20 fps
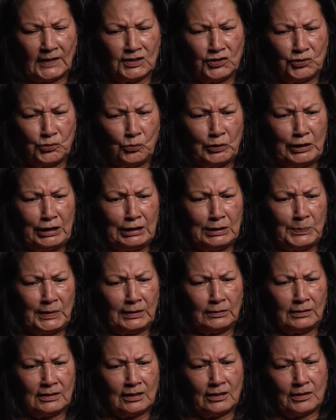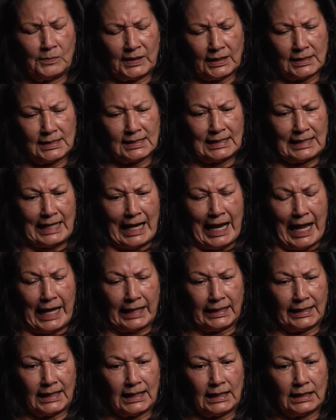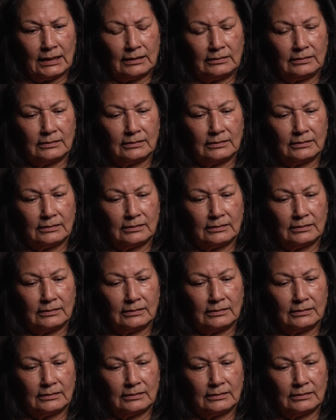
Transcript: joining the military because of Daddy,